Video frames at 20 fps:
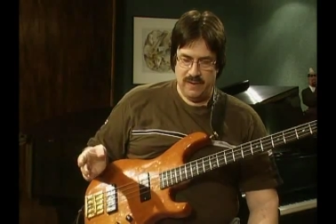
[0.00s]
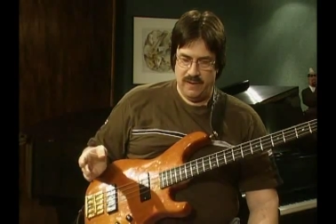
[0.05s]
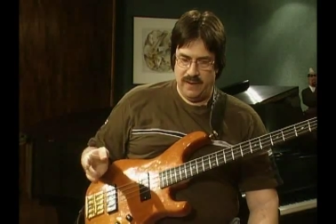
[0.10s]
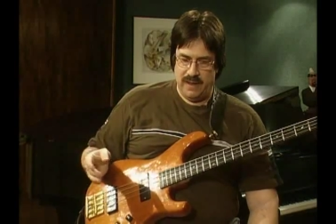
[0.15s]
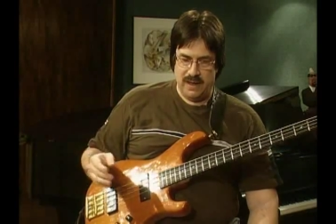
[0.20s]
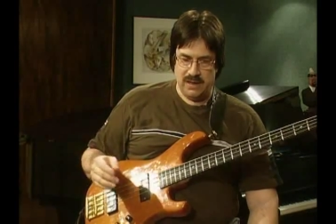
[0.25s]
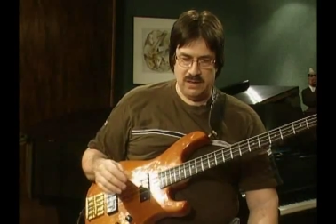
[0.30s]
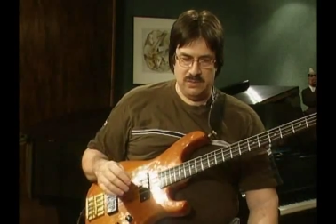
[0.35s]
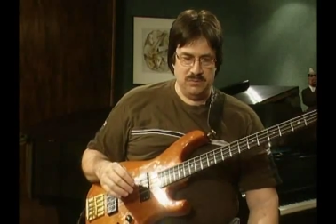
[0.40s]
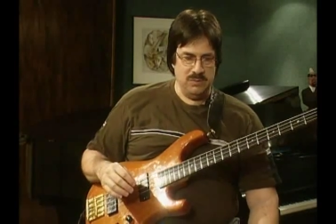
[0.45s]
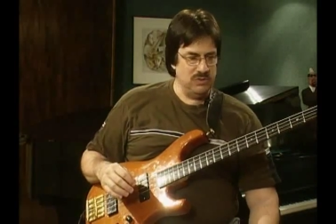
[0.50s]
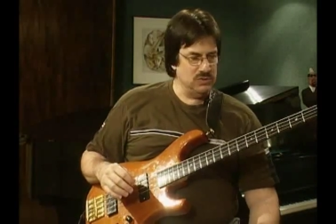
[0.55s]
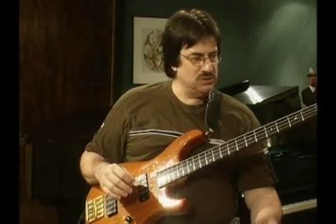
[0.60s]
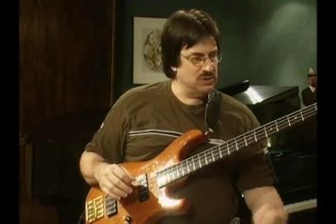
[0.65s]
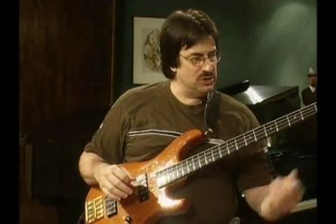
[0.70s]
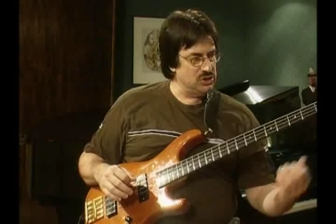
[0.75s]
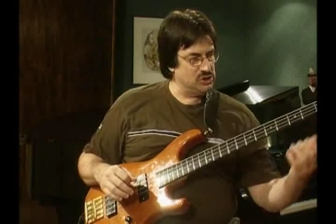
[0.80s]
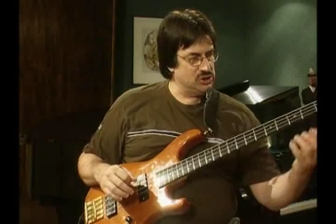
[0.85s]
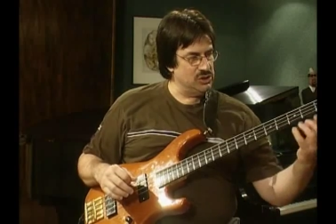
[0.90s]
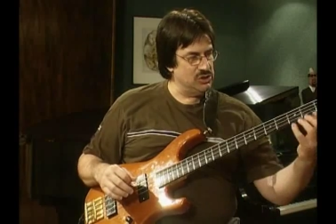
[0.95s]
And in
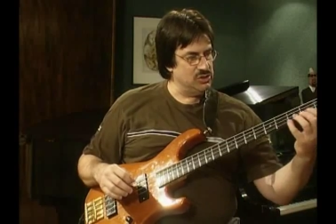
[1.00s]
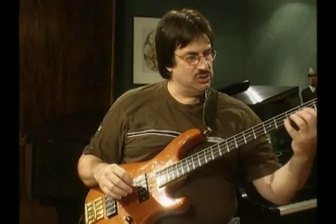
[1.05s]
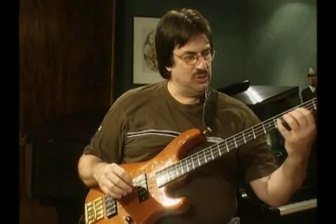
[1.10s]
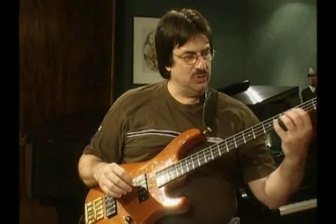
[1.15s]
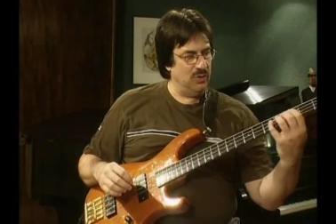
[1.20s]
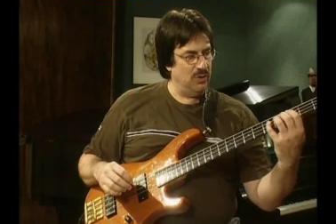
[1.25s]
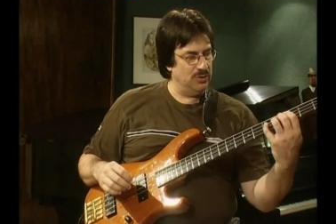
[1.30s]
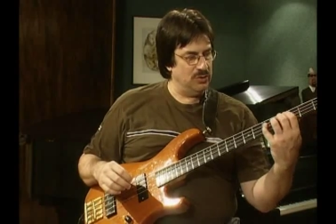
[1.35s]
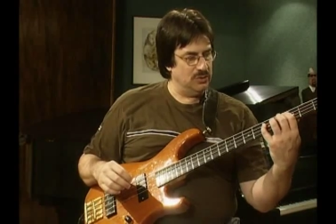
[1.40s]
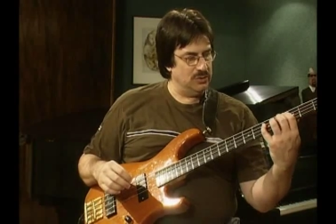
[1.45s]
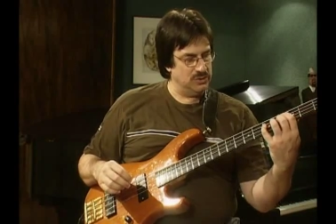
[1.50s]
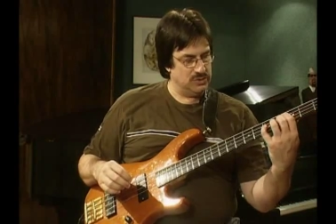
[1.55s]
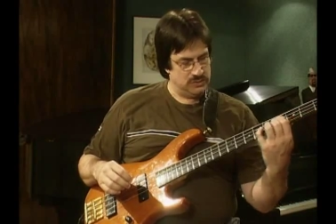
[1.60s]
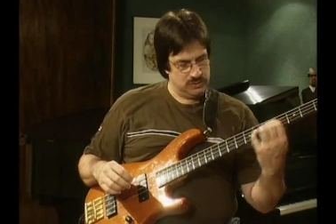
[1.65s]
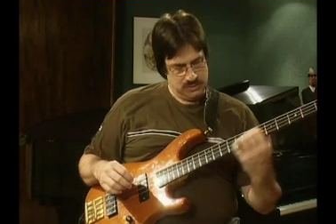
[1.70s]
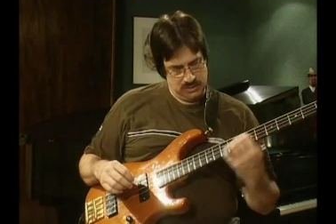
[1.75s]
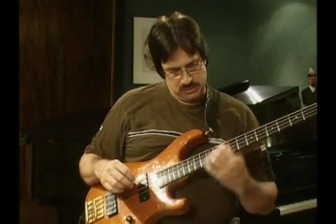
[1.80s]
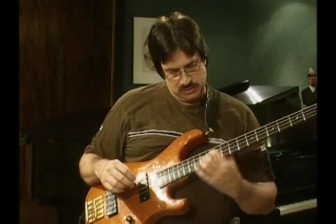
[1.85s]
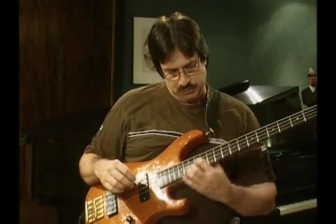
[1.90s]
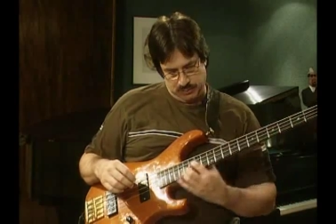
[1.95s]
musicians, you go to
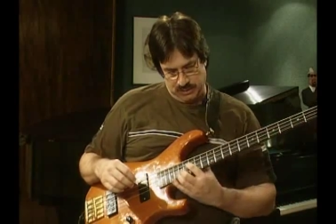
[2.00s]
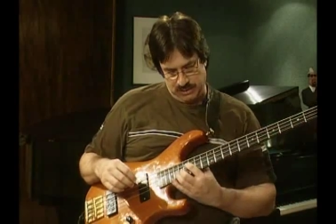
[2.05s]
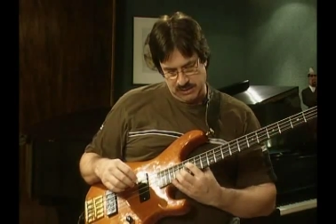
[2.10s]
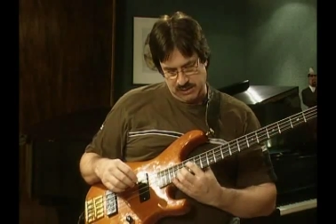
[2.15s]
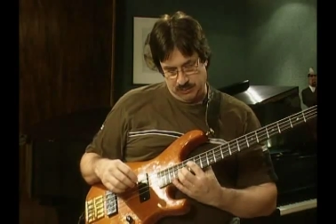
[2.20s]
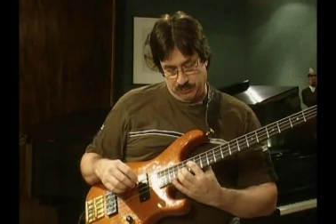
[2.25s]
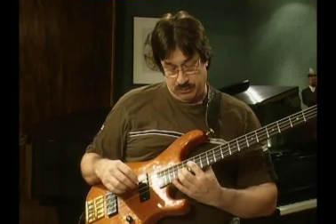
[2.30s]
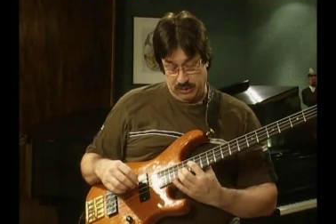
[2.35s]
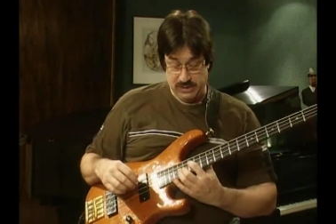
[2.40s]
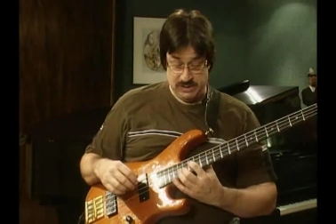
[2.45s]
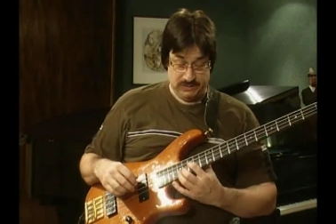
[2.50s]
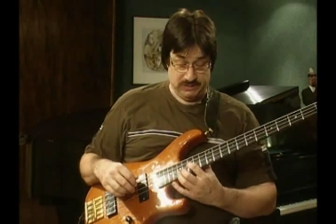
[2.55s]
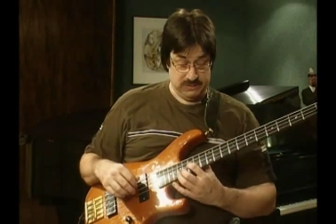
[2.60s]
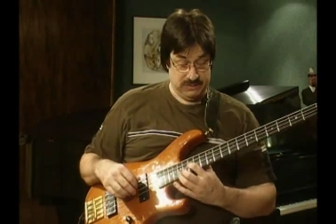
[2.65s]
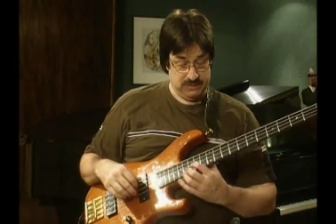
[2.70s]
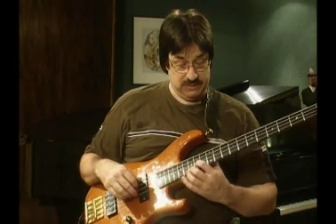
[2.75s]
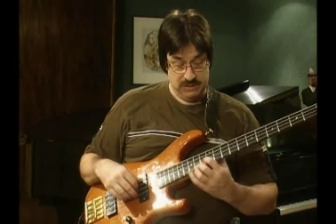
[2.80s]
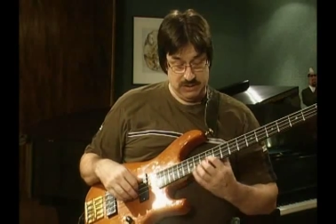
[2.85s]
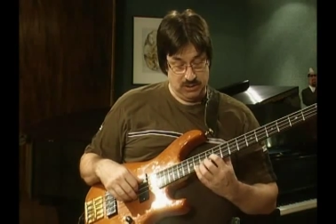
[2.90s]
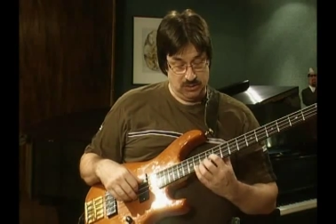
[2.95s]
there's plenty of
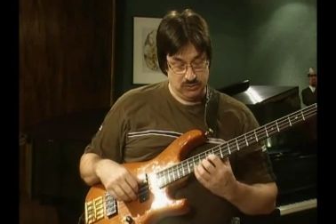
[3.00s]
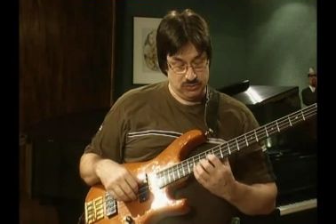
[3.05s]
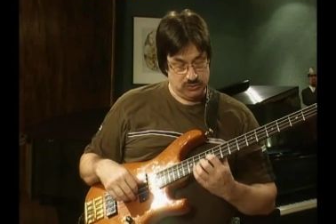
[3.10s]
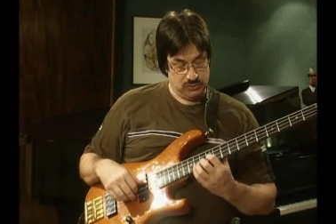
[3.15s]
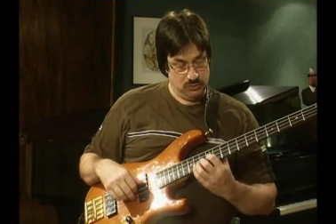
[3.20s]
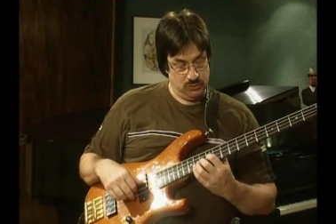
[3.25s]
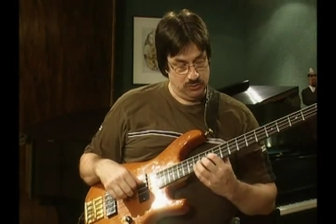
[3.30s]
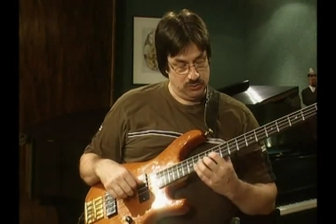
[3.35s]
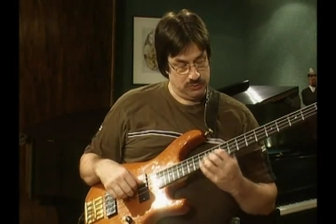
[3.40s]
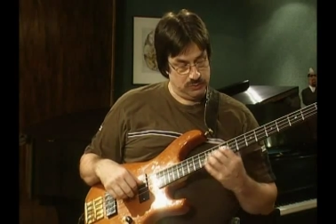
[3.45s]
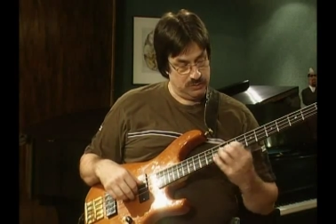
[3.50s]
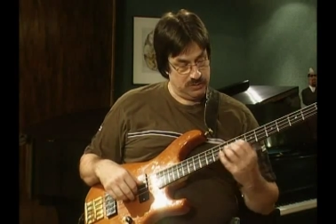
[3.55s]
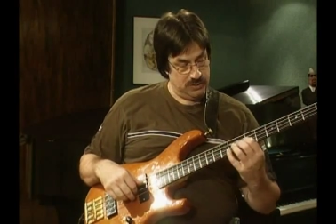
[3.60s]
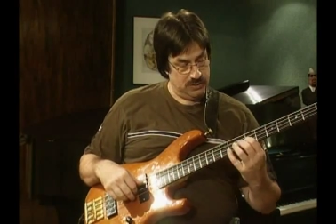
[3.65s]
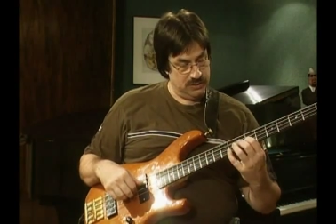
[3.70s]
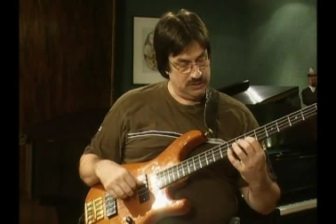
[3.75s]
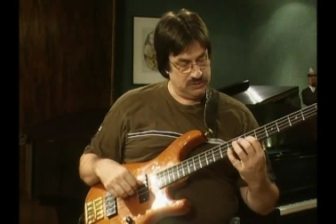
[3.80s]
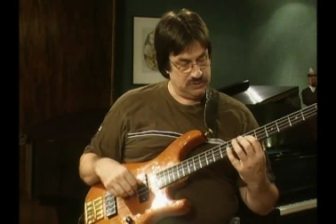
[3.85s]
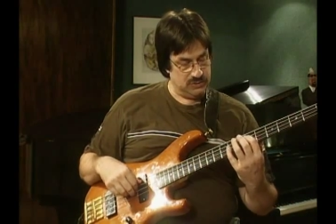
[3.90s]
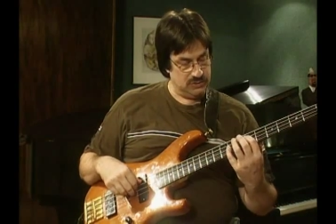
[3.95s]
places, schools where
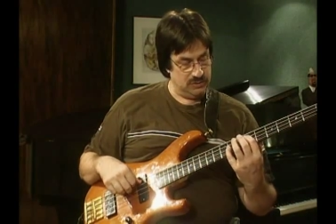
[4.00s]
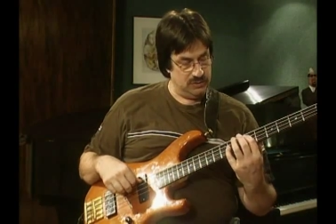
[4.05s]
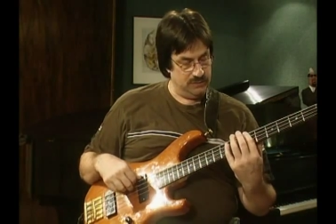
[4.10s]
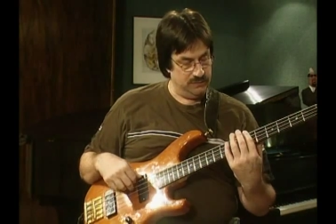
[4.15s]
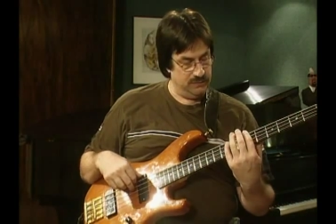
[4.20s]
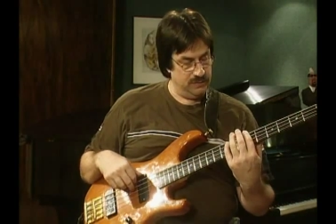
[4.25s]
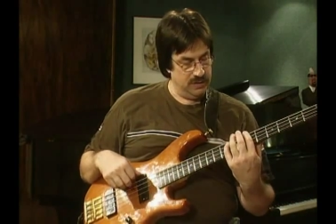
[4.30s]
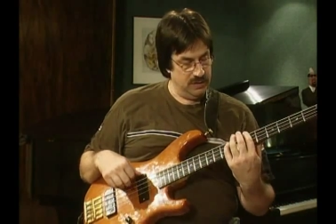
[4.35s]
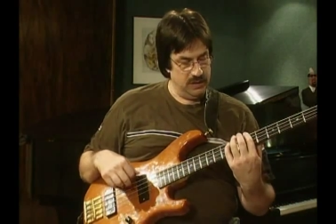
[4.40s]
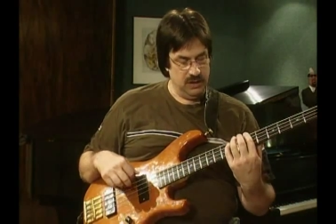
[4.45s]
it's sort of